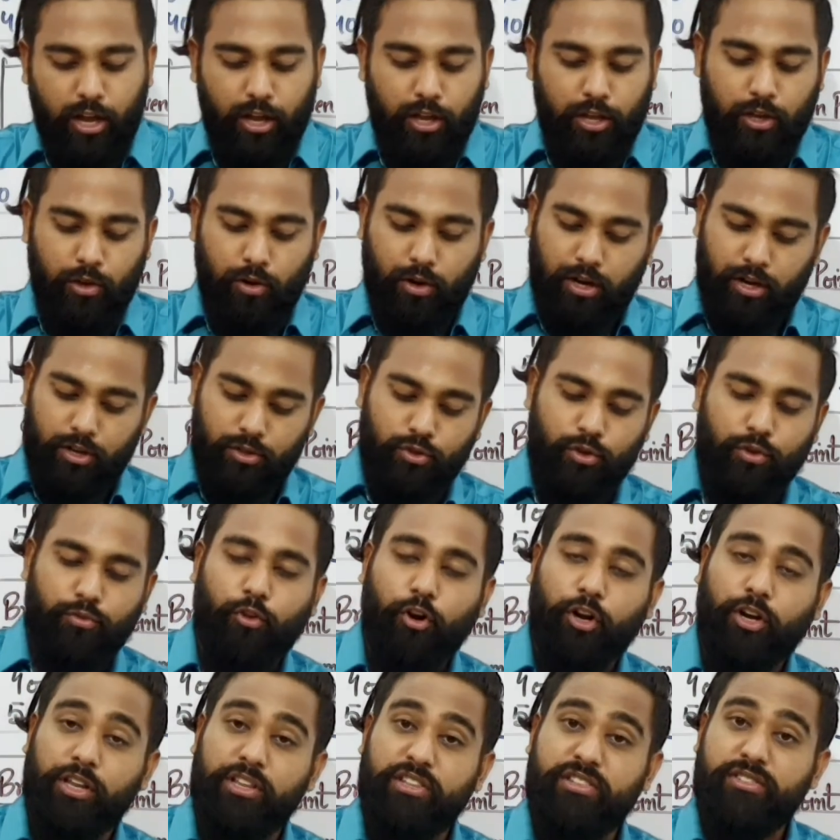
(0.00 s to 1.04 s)
You understood
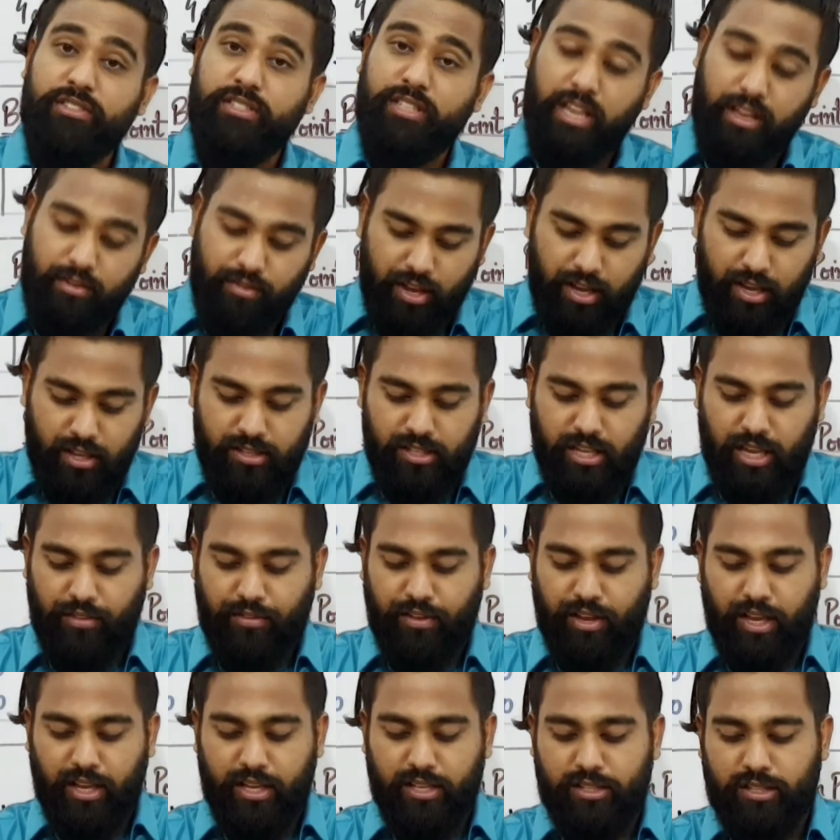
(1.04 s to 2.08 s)
what is saving.
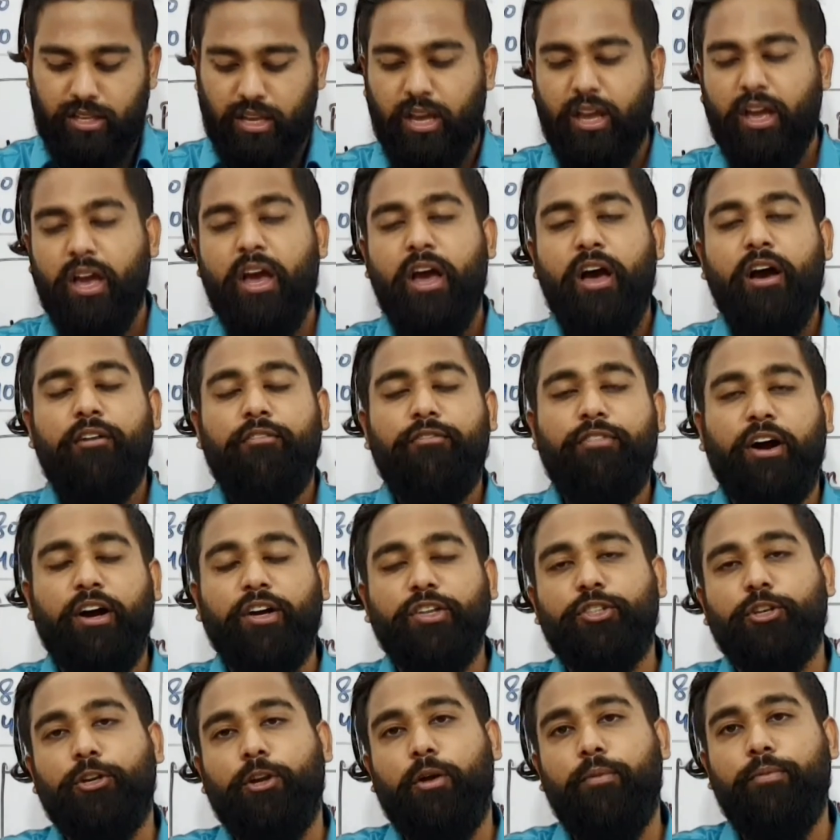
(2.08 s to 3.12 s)
Saving is the
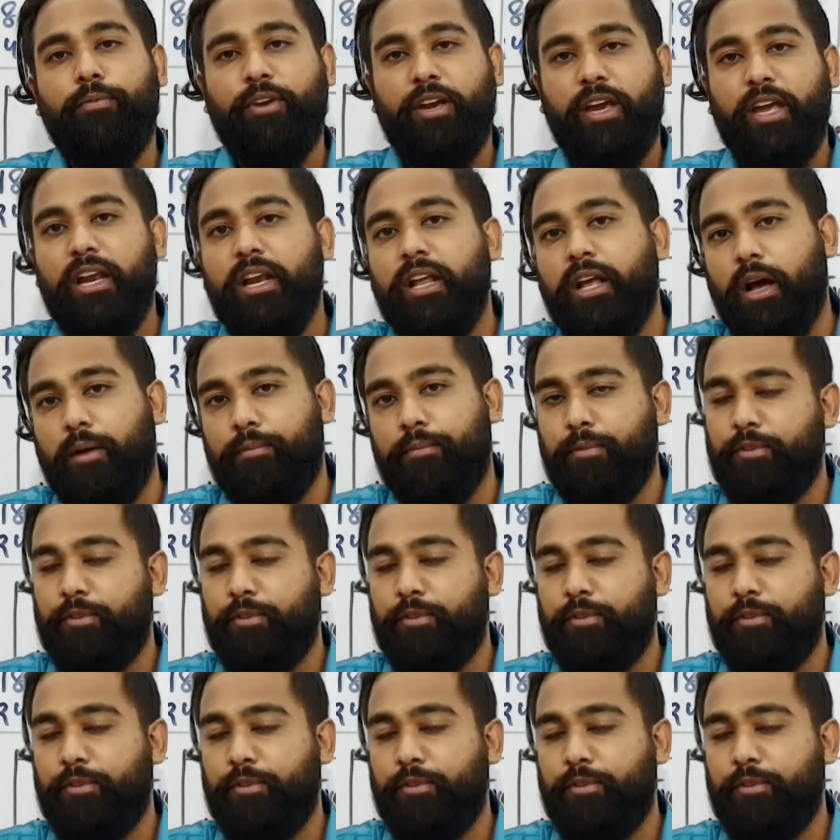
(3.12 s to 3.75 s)
function of income.